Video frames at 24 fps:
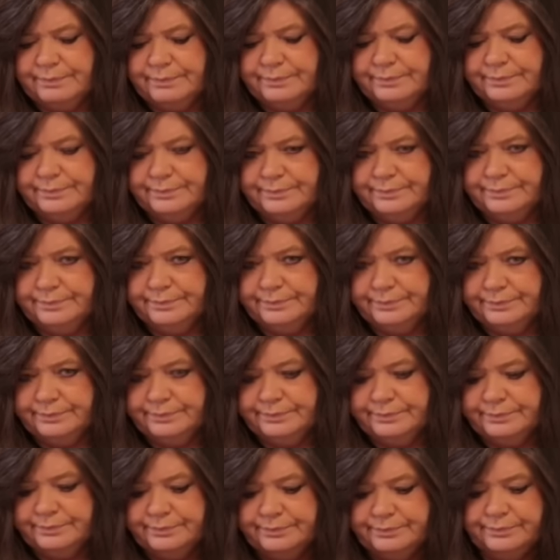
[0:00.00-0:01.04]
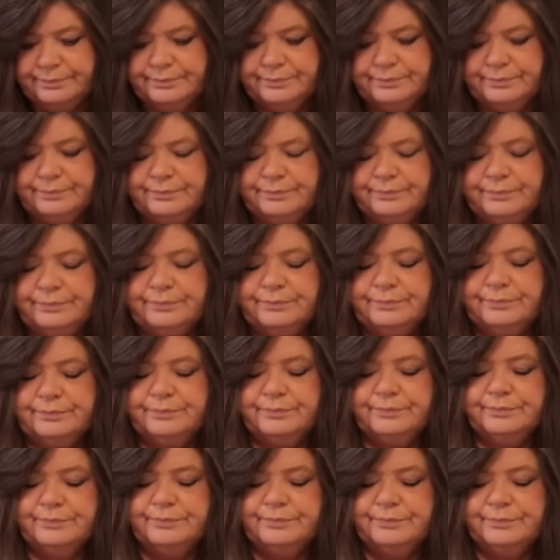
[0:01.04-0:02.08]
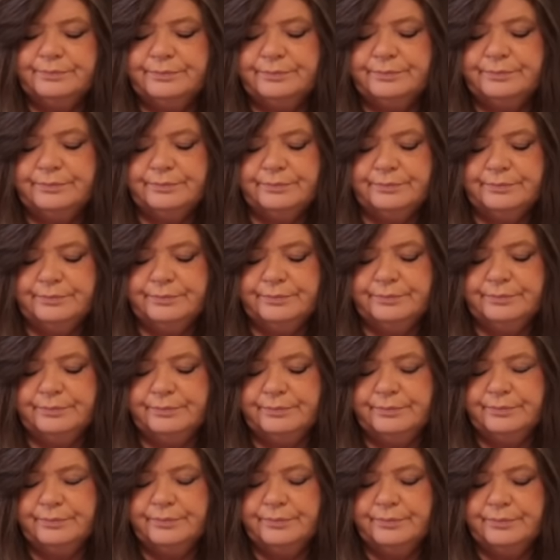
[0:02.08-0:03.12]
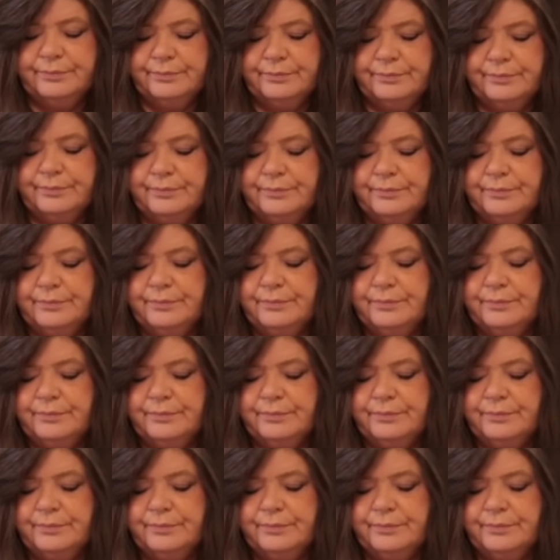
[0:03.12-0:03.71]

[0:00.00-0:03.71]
(silence)